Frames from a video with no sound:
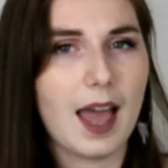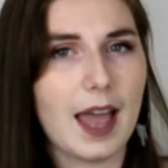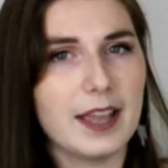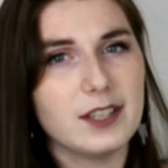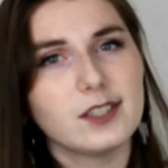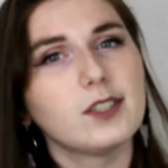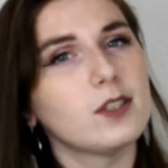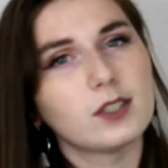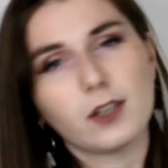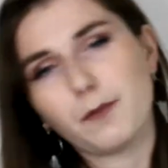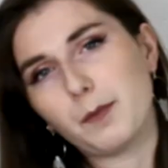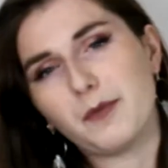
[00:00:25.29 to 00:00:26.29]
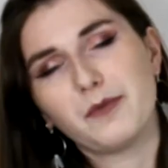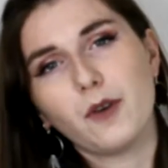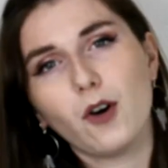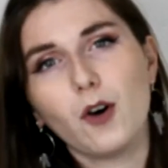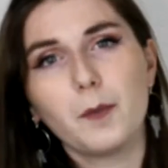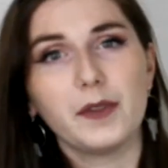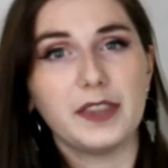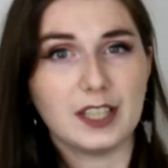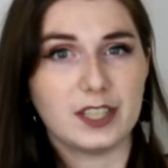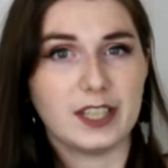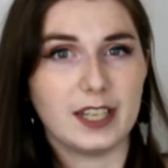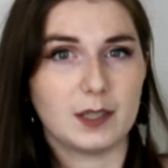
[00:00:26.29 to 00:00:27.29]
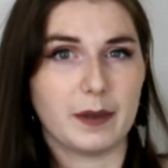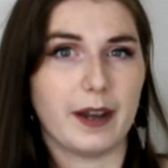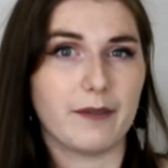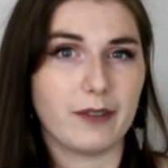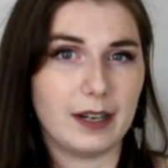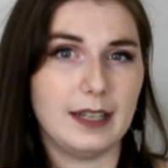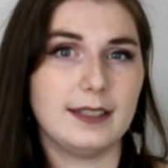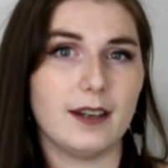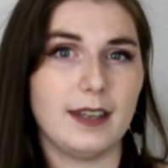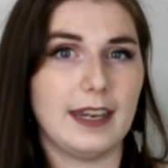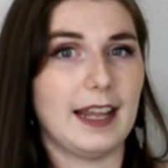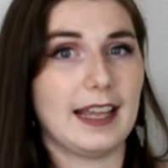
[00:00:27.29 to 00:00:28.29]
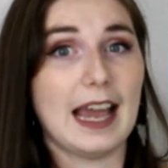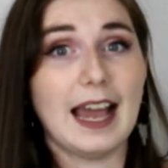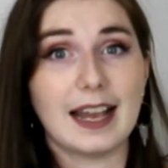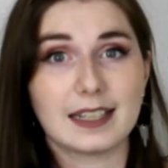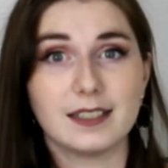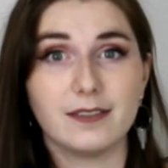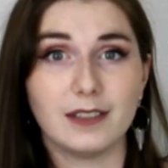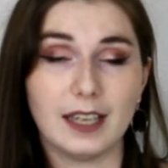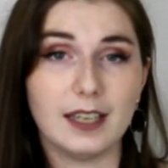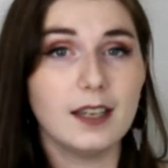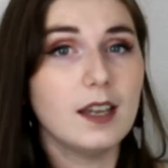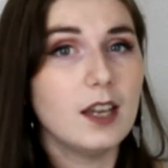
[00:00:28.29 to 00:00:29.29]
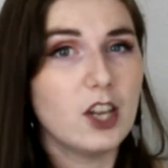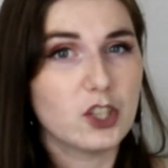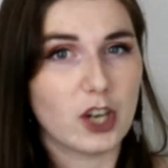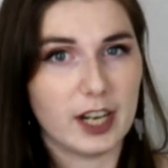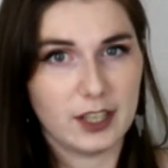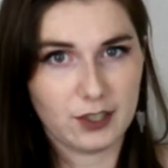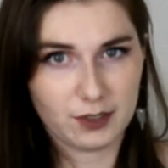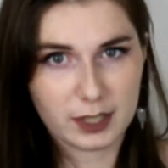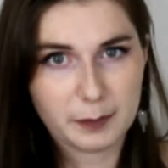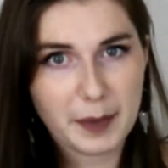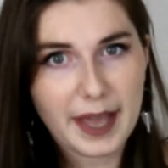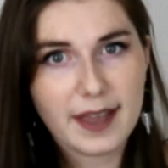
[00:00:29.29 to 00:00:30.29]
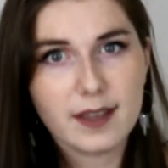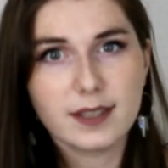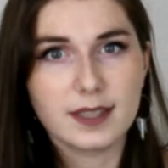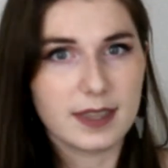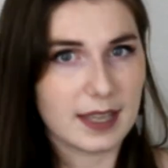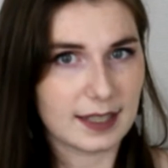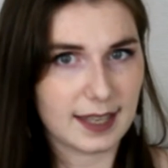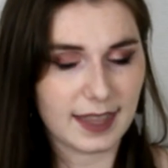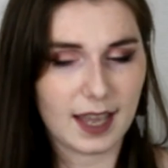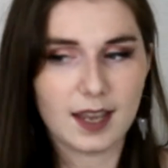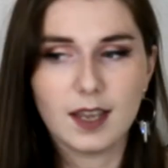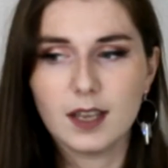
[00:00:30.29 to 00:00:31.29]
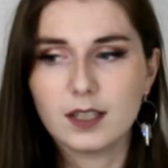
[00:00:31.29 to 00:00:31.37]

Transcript: I used to do stuff before, but this year is when I've really started actively trying to do spells and things like that.